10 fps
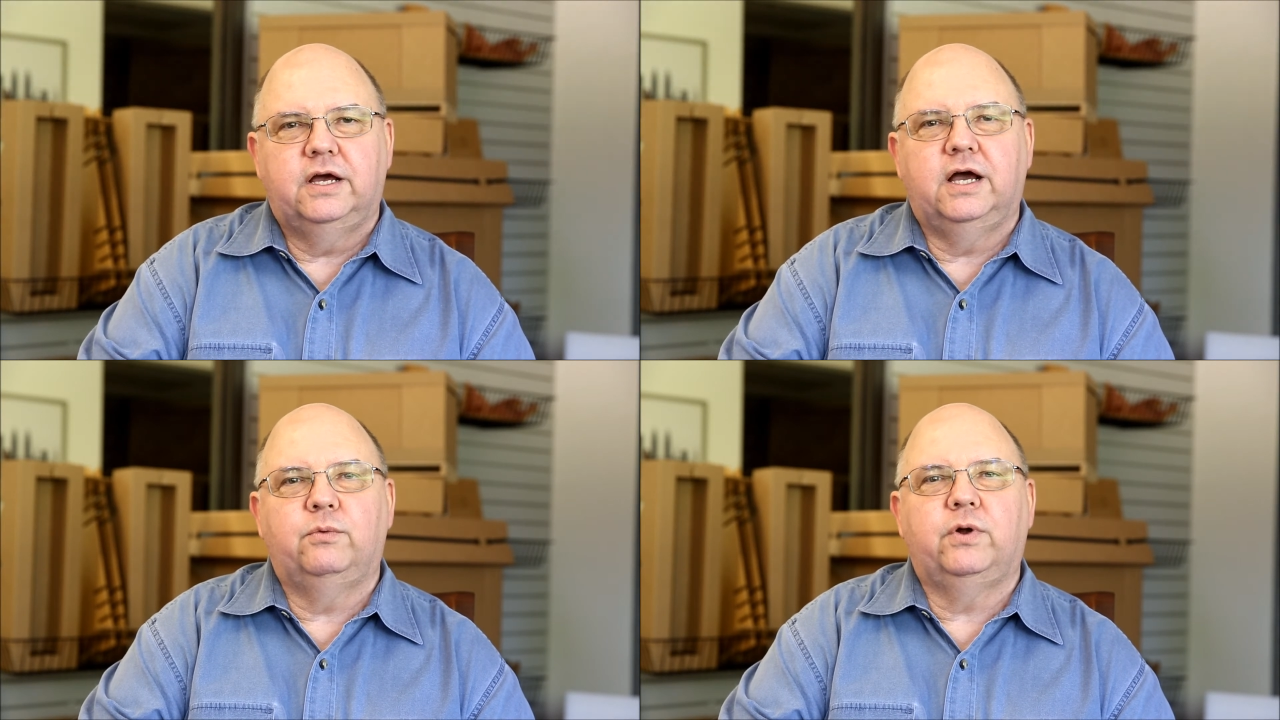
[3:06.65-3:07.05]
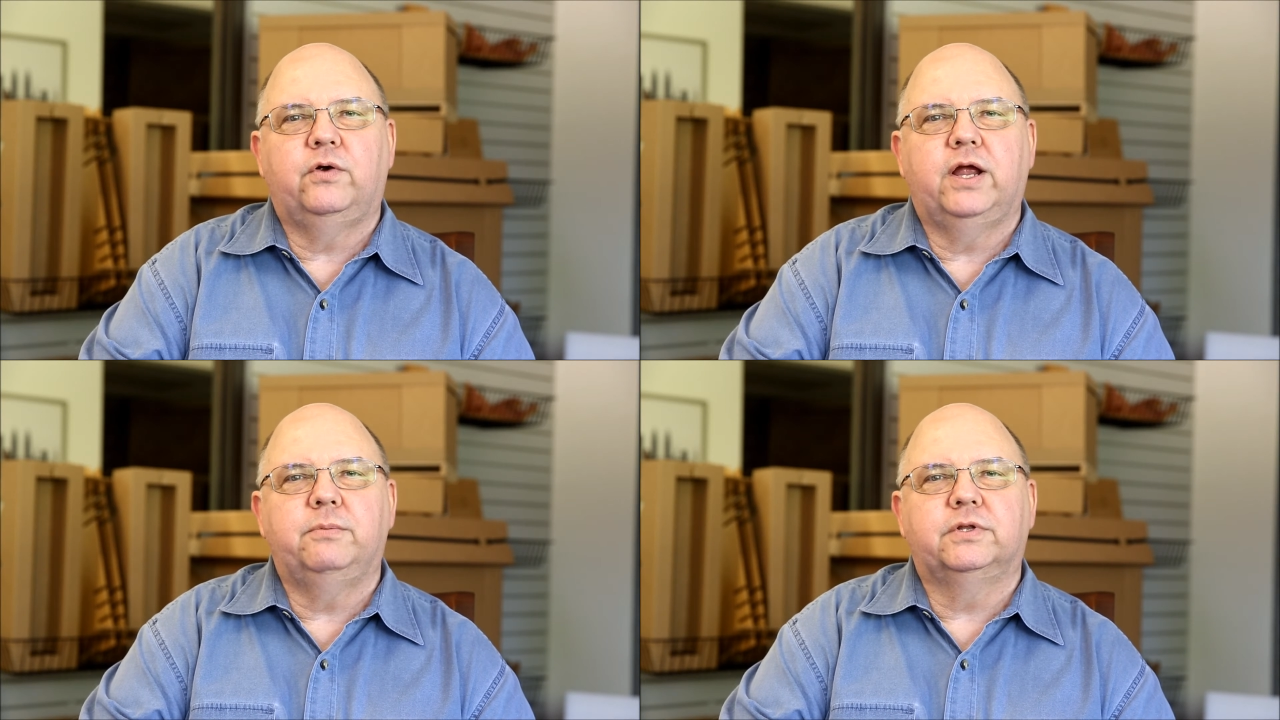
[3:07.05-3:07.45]
we
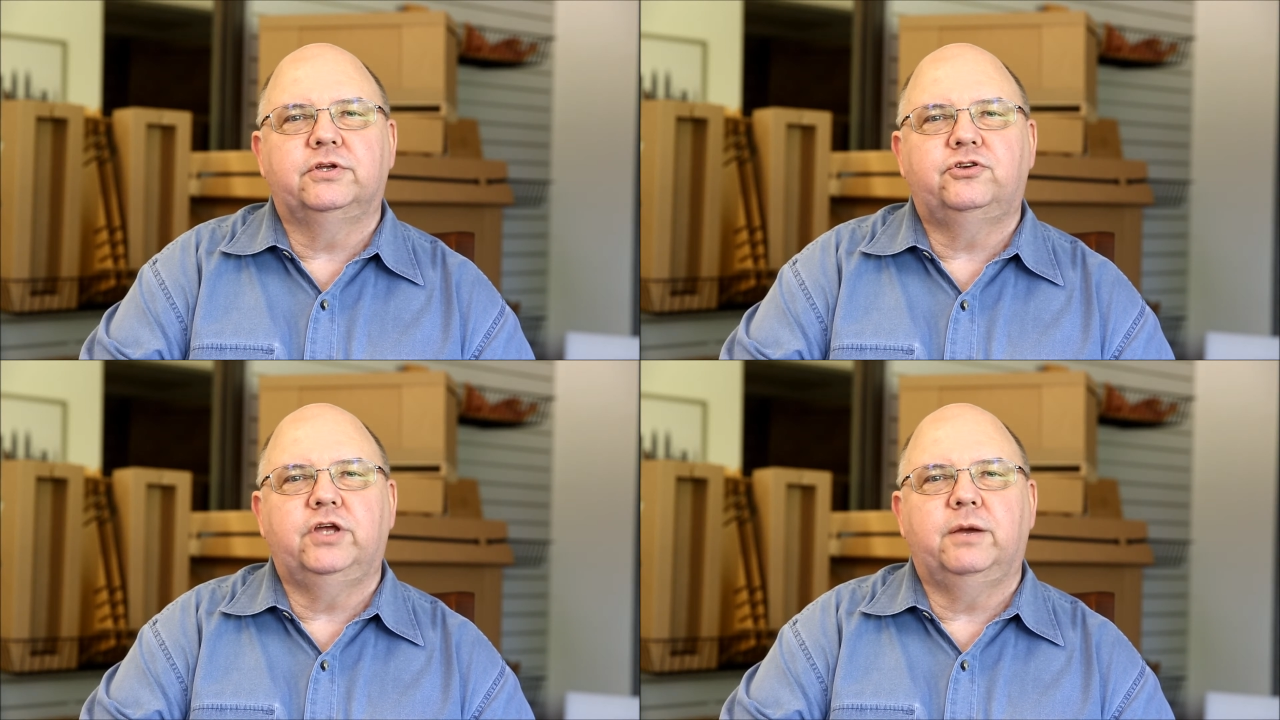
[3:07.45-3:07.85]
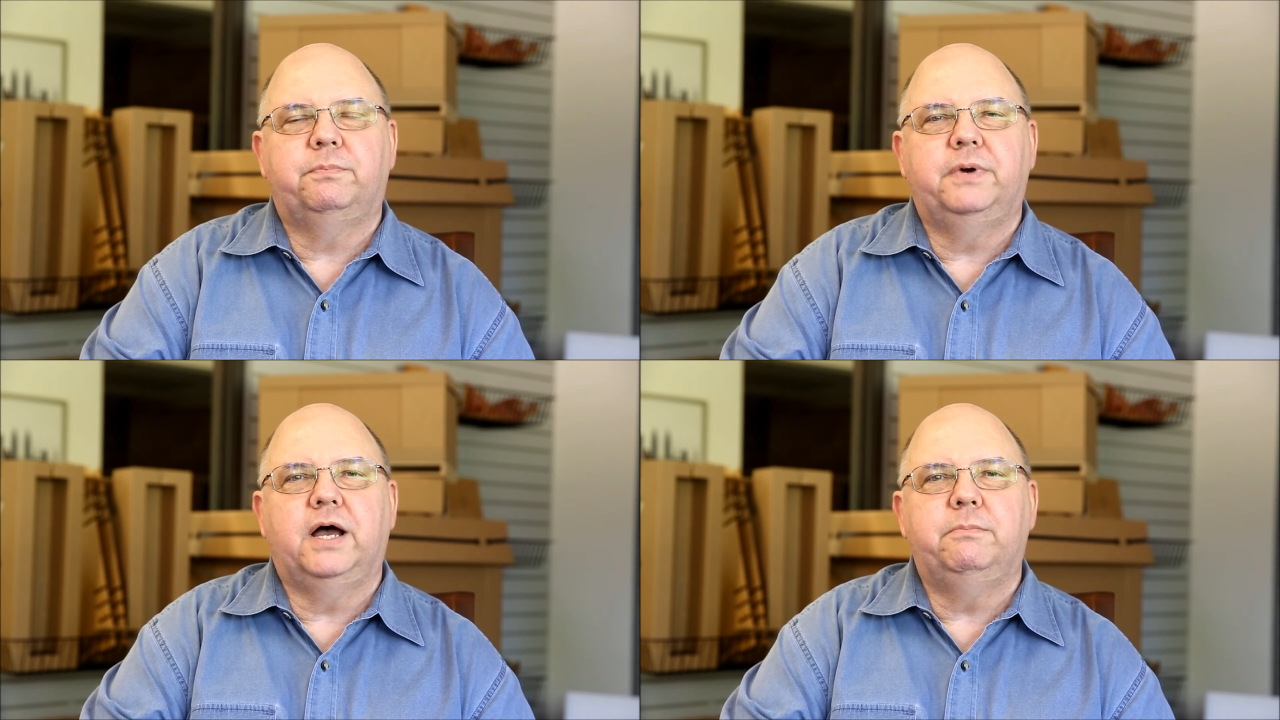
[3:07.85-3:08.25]
were able to
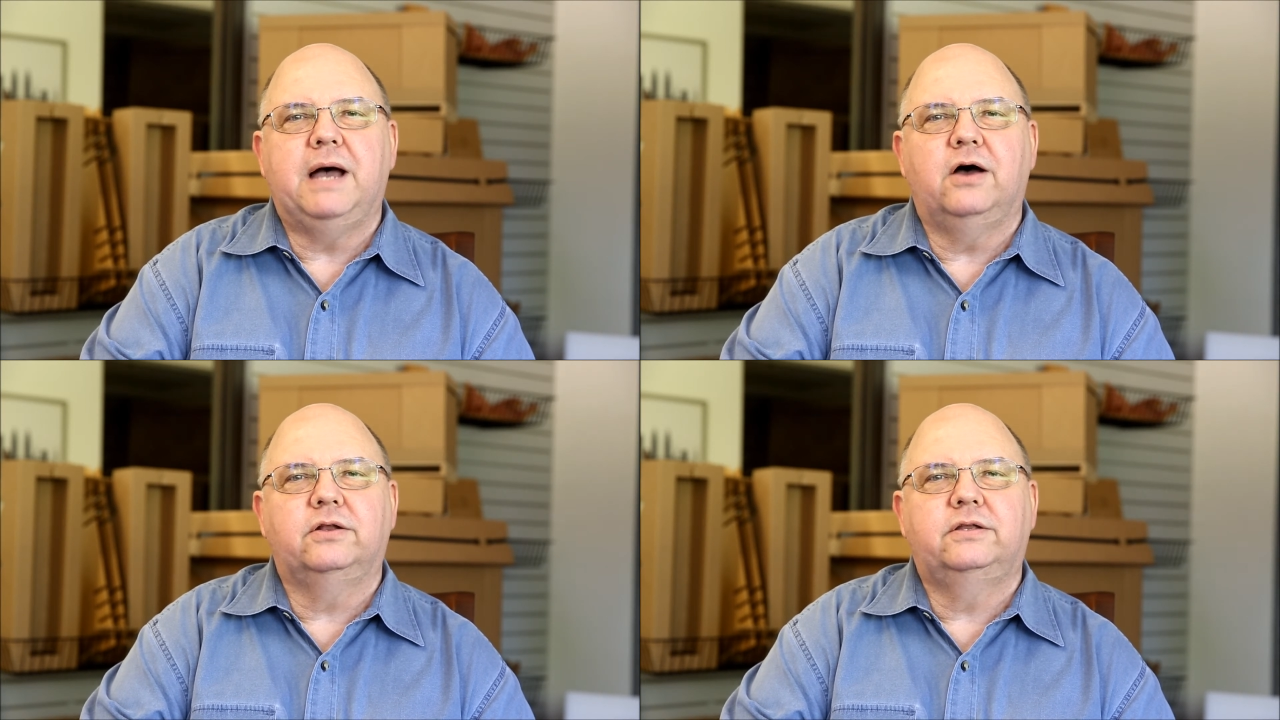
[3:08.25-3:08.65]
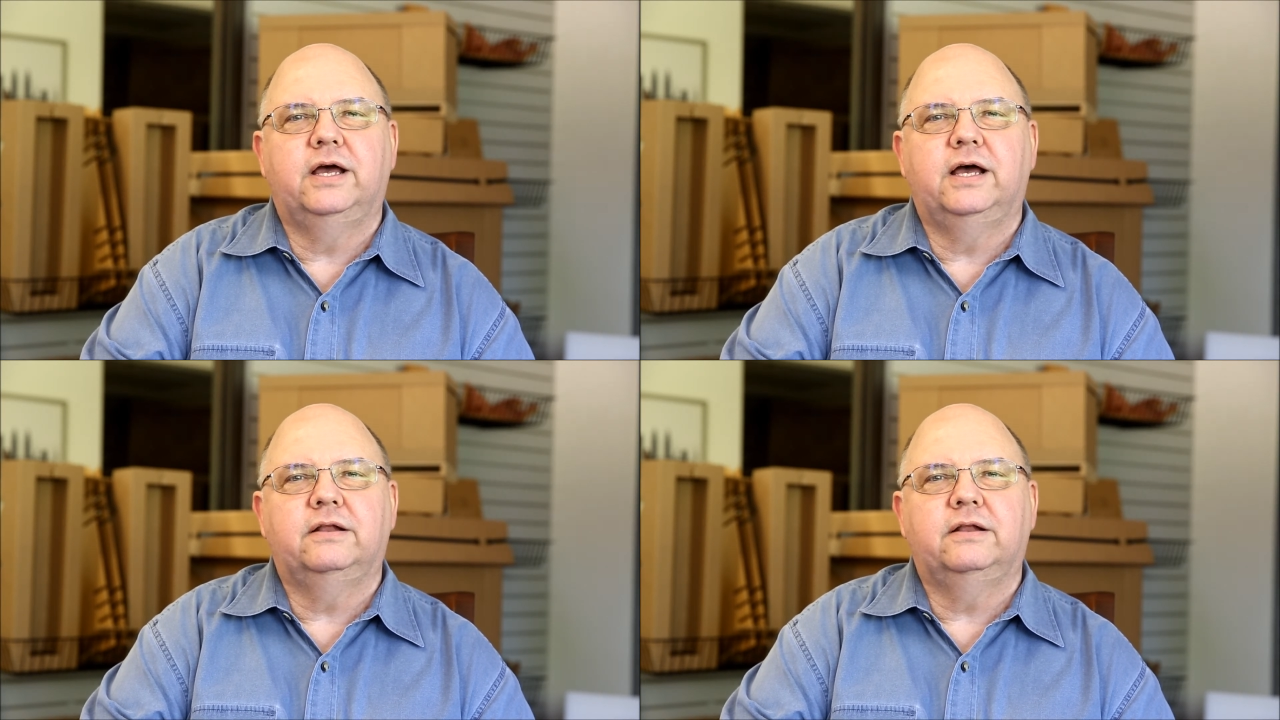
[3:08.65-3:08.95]
ship about